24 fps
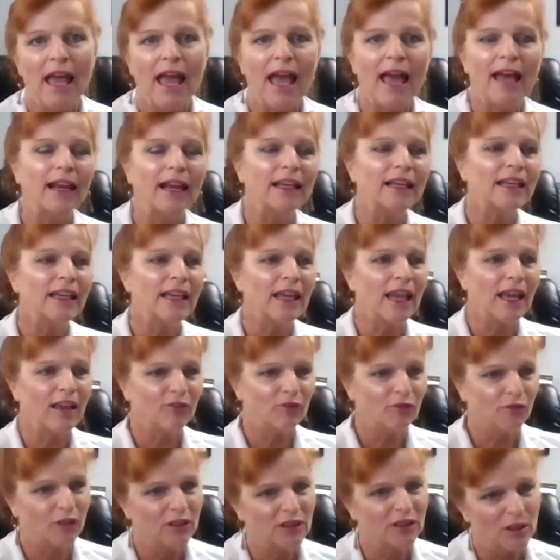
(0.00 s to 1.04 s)
and I can't
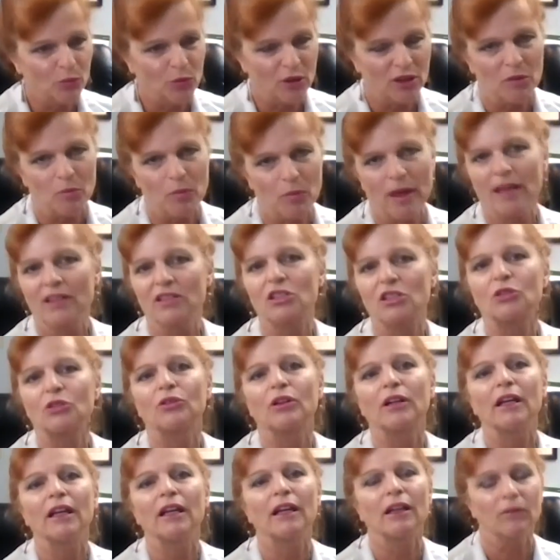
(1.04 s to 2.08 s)
fit them with a
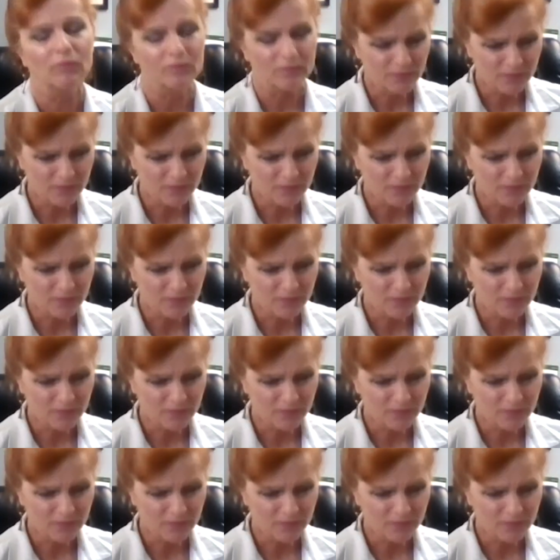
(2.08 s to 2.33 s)
pessary,